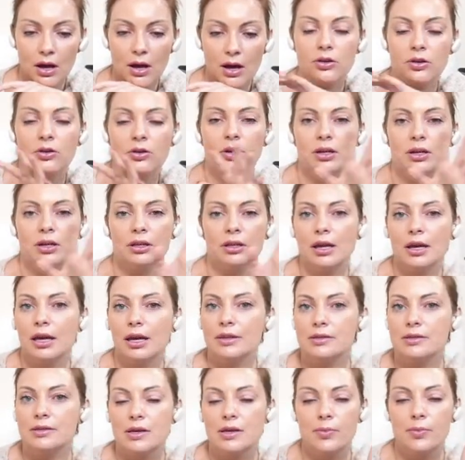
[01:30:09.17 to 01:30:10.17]
uh, you can
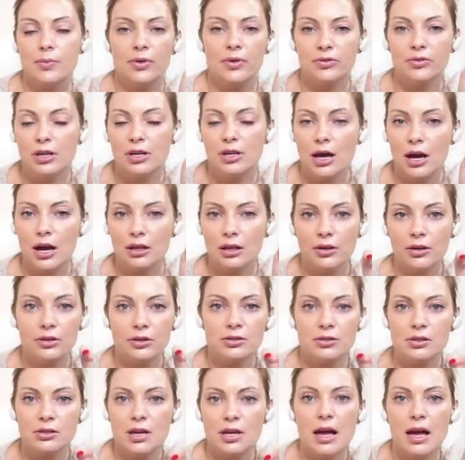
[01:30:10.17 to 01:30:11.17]
get some of the
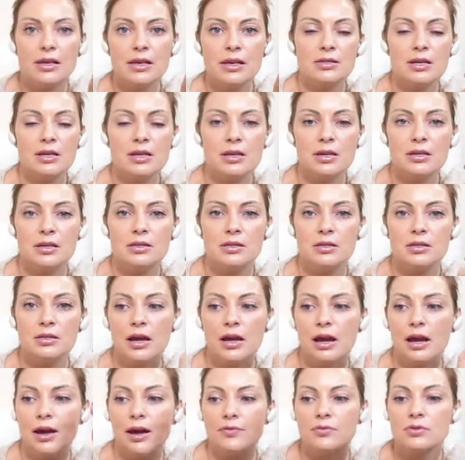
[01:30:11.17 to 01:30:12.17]
other sizes.
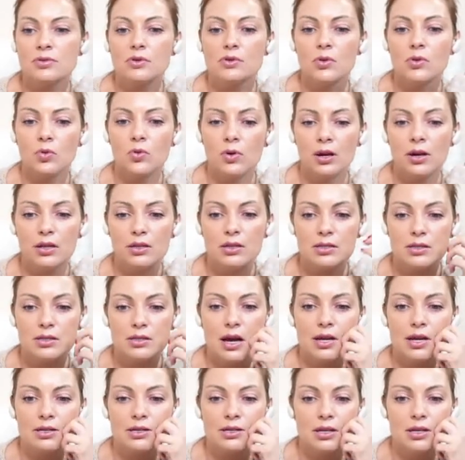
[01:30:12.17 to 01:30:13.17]
They have square
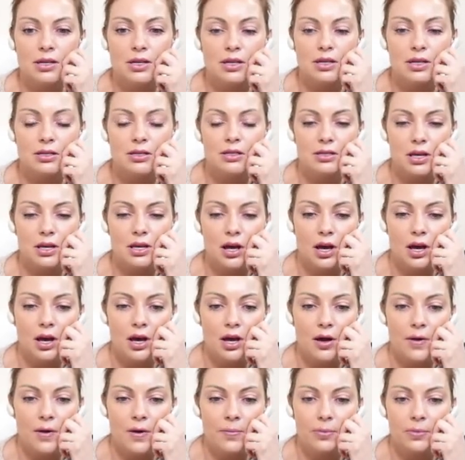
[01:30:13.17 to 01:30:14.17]
sizes,
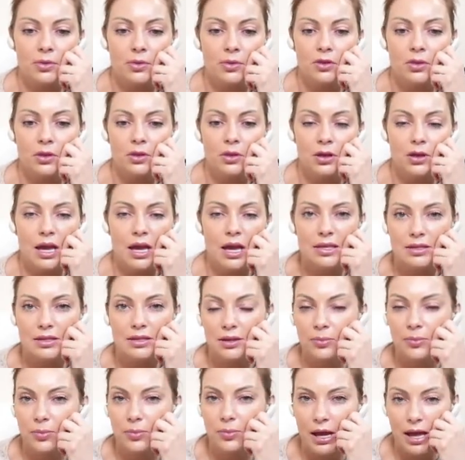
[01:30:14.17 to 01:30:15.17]
um,
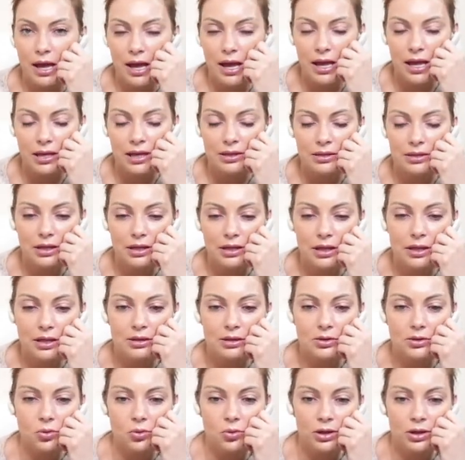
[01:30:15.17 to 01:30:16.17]
18 by
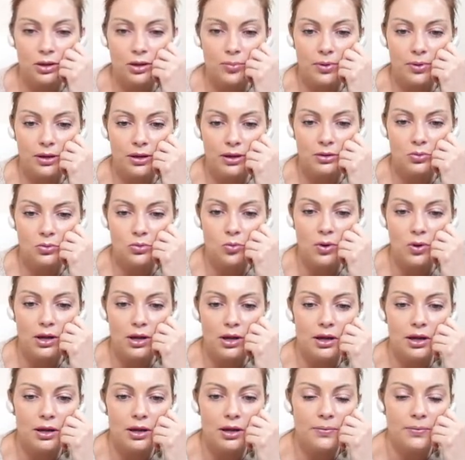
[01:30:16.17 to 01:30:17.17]
18, 20 by
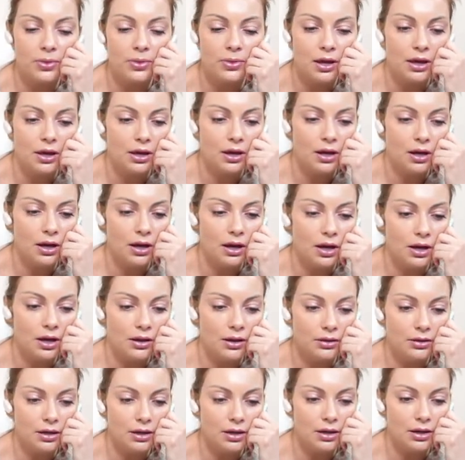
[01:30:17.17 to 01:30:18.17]
20,
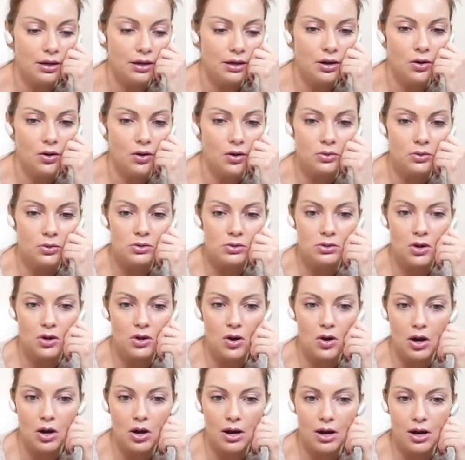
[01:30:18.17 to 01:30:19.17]
uh, that are
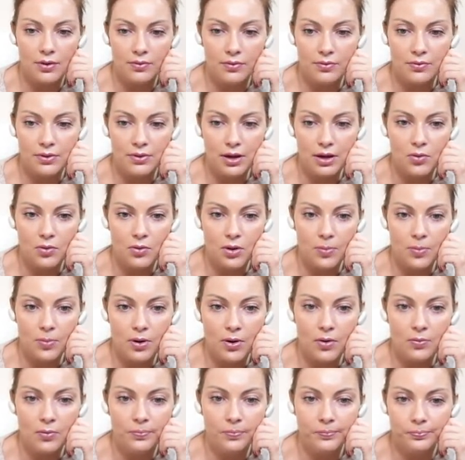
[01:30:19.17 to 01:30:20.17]
also
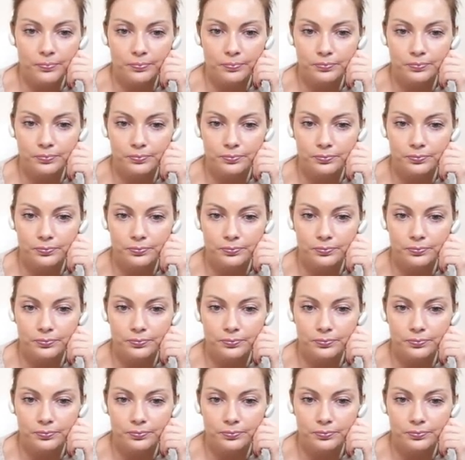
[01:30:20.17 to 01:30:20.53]
available.